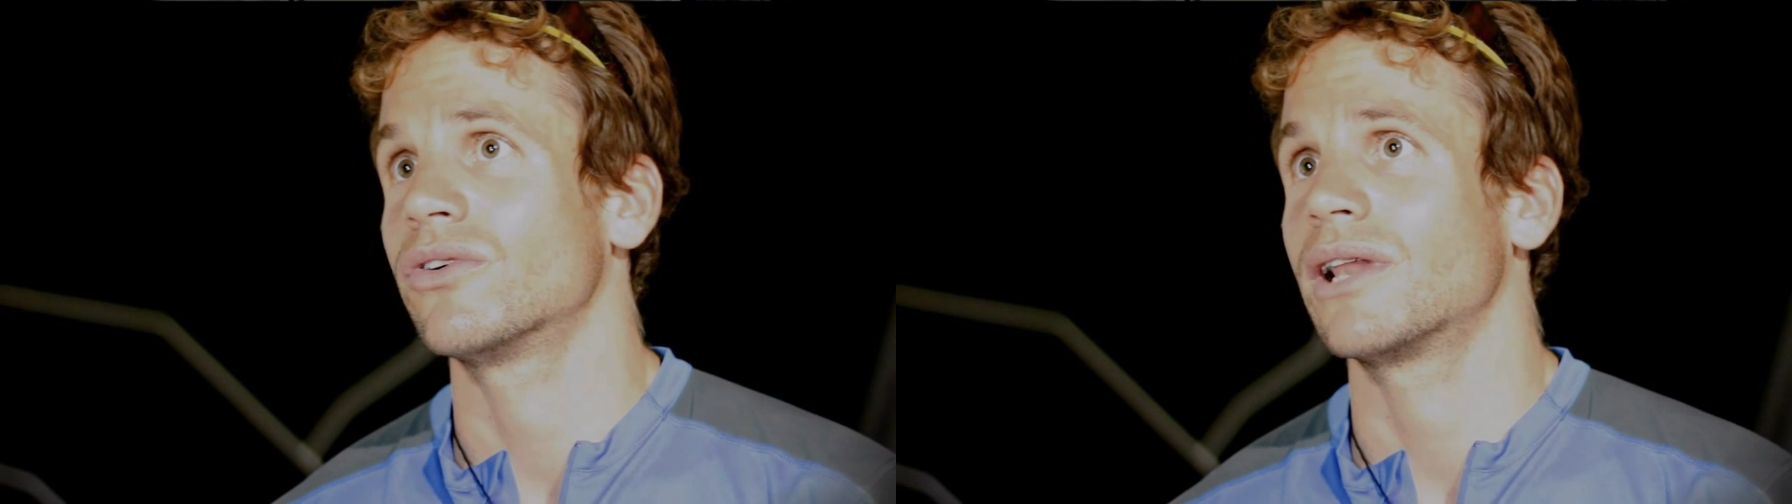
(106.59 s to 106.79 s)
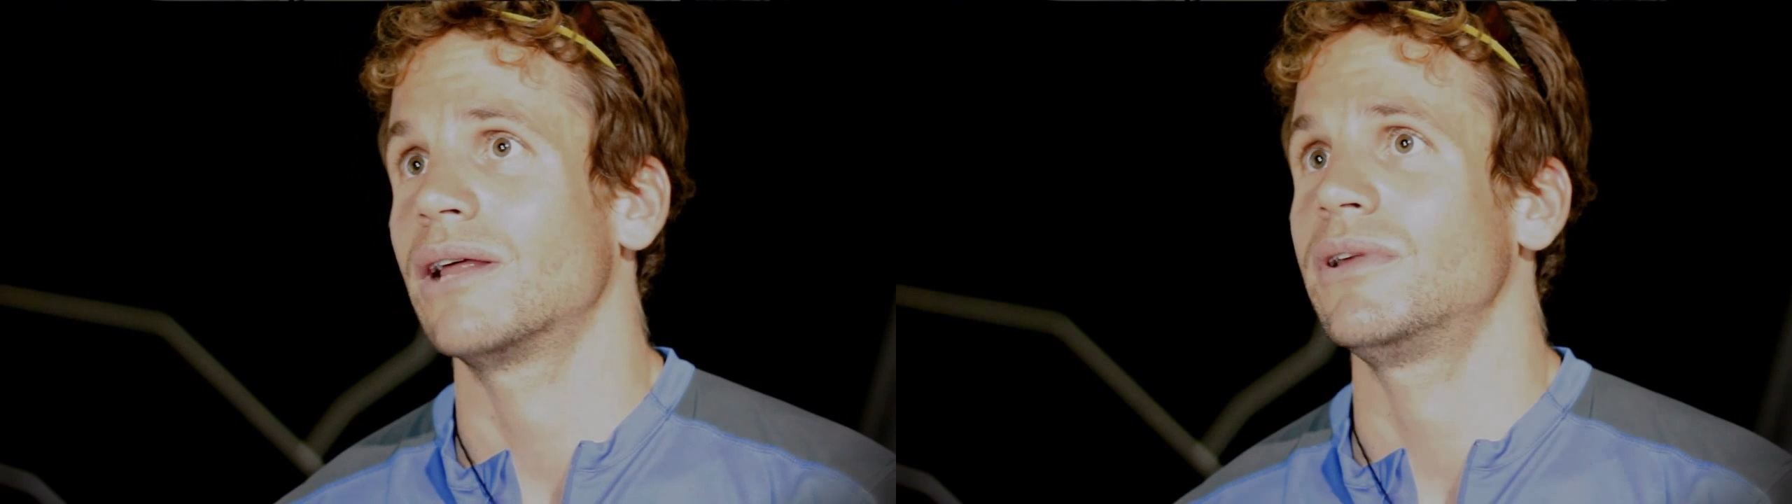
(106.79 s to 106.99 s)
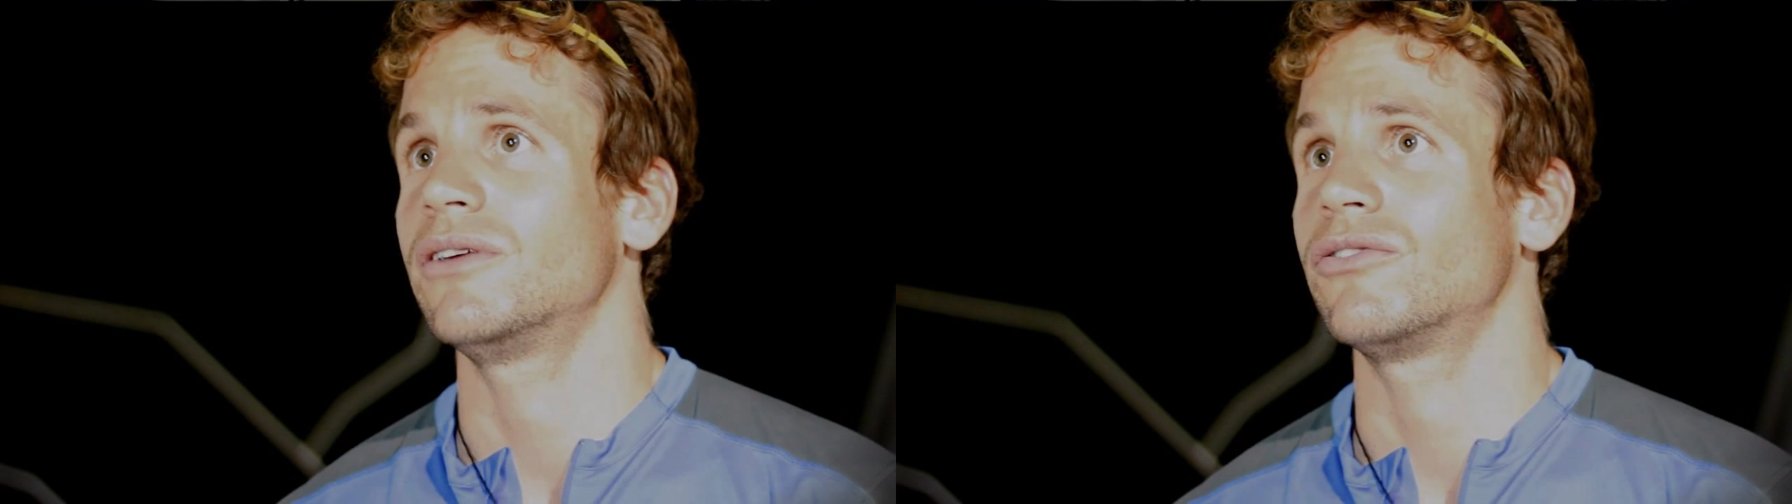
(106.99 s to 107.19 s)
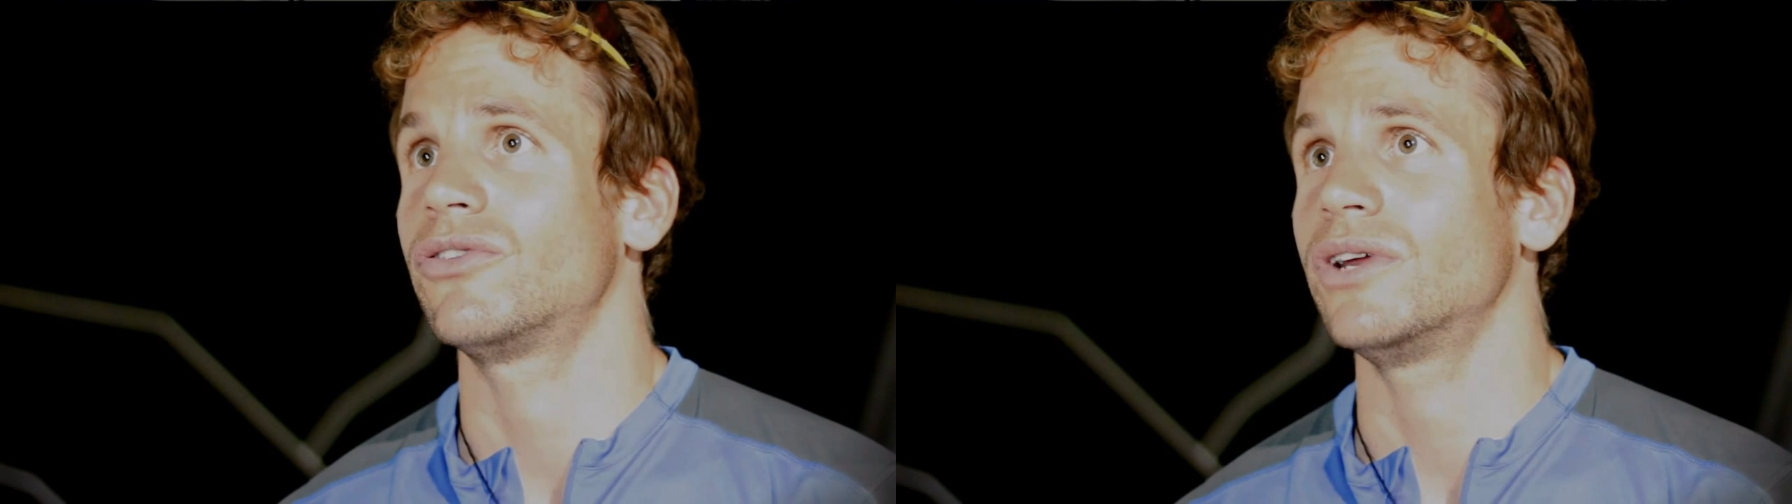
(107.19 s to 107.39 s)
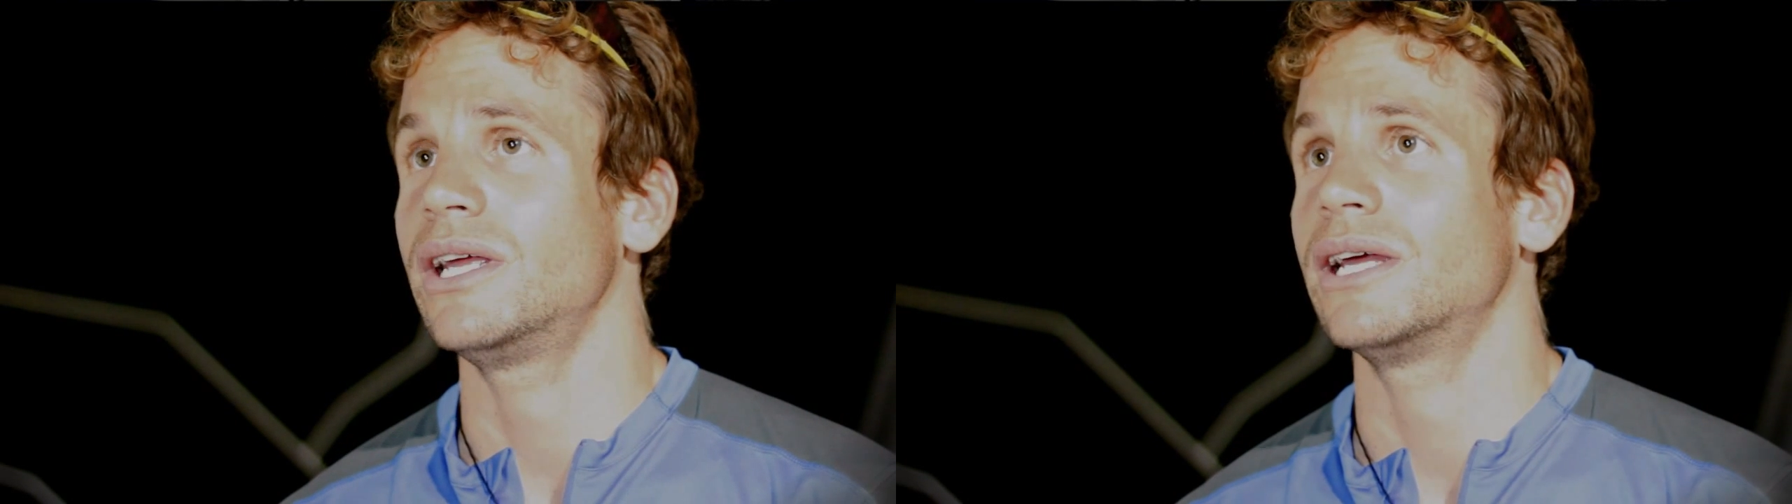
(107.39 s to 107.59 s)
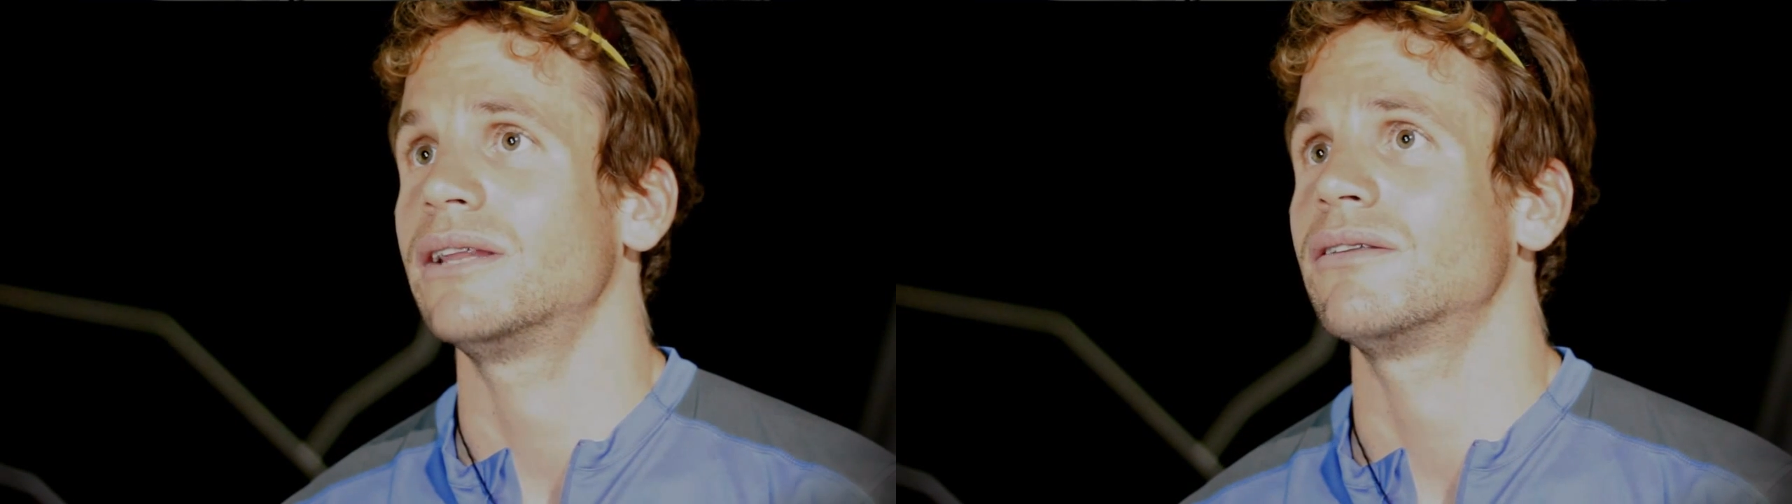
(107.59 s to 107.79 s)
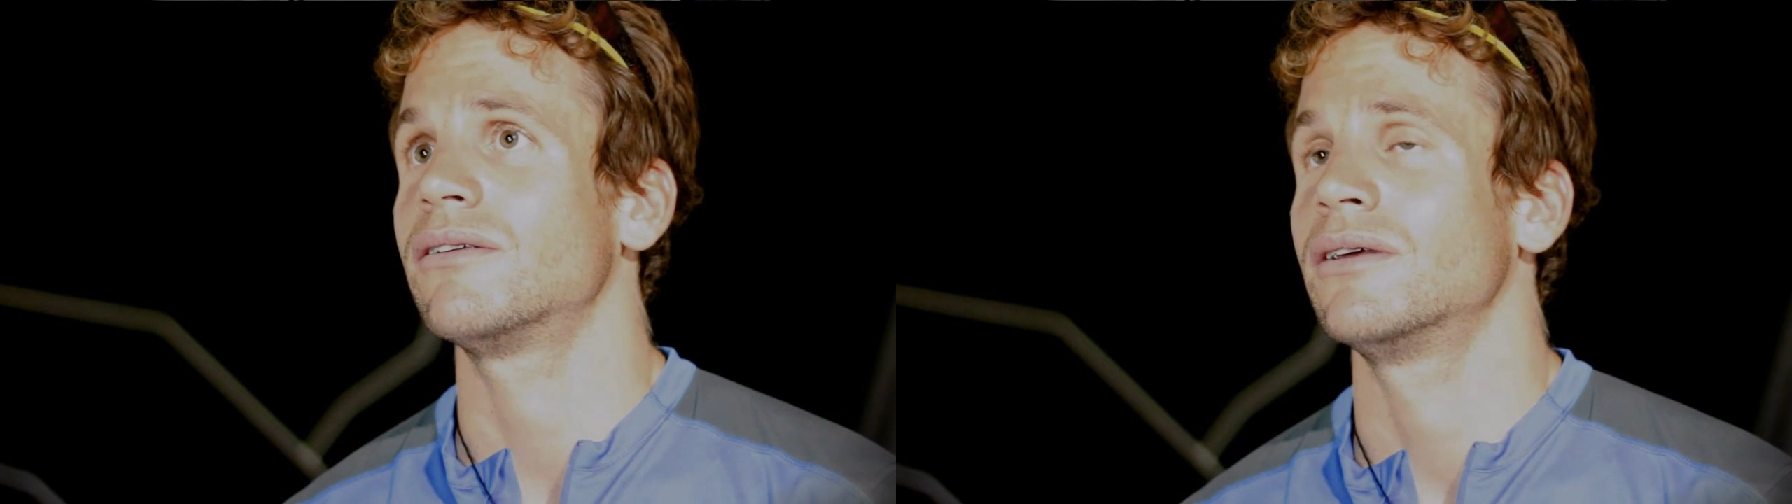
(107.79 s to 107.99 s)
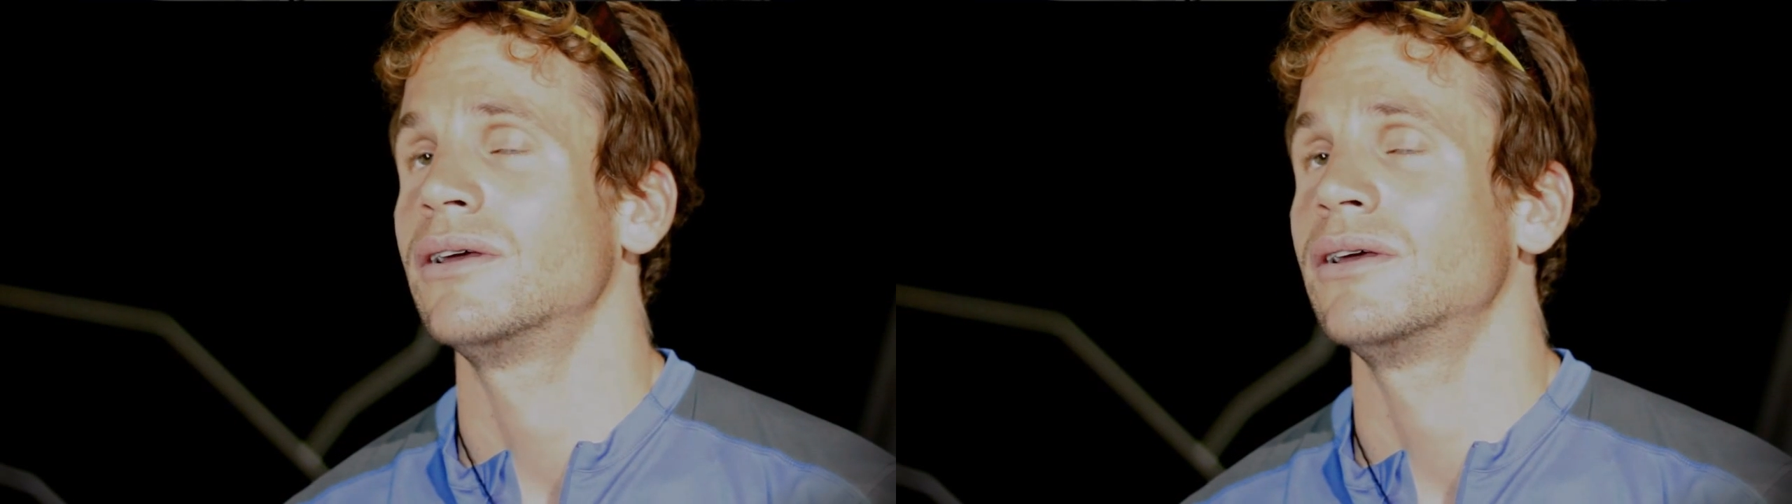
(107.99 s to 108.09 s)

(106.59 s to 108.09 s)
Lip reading: climbing free and